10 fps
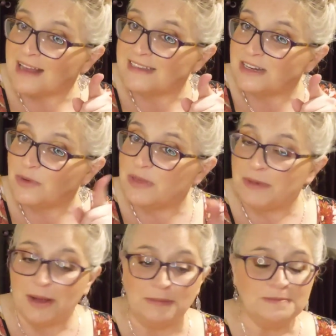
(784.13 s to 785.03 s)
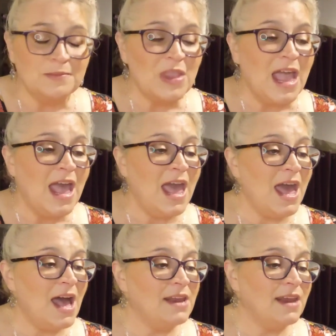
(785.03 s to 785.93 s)
nasty with me.
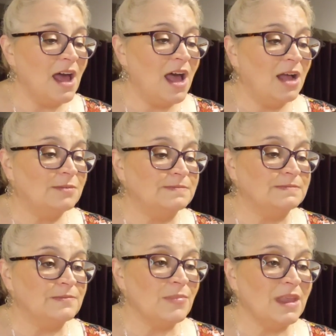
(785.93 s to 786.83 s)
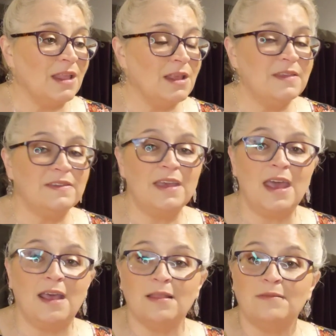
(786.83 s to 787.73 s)
And um, let's
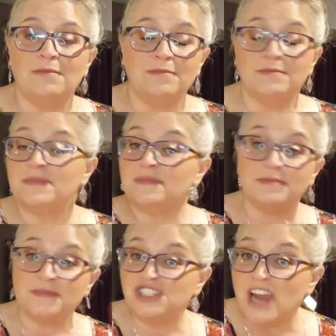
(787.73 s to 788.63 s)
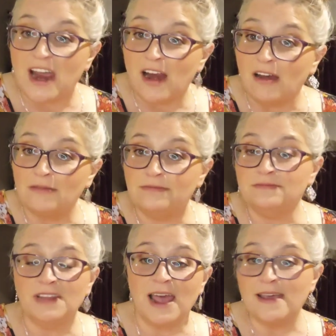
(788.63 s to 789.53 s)
see, share,
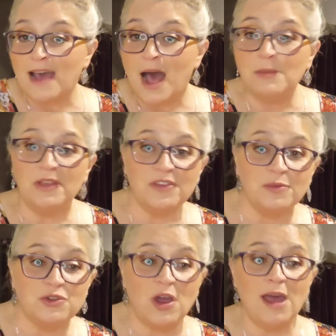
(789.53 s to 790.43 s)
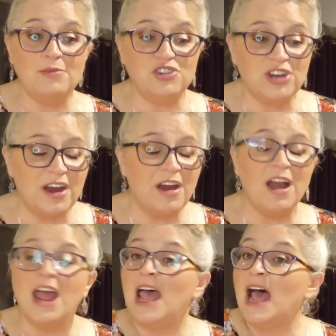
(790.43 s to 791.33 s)
like, comment, subscribe,
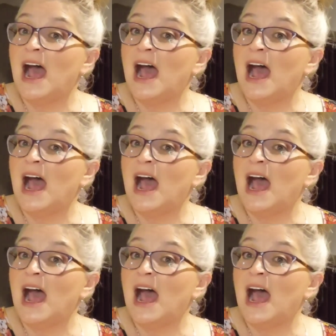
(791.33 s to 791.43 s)
share.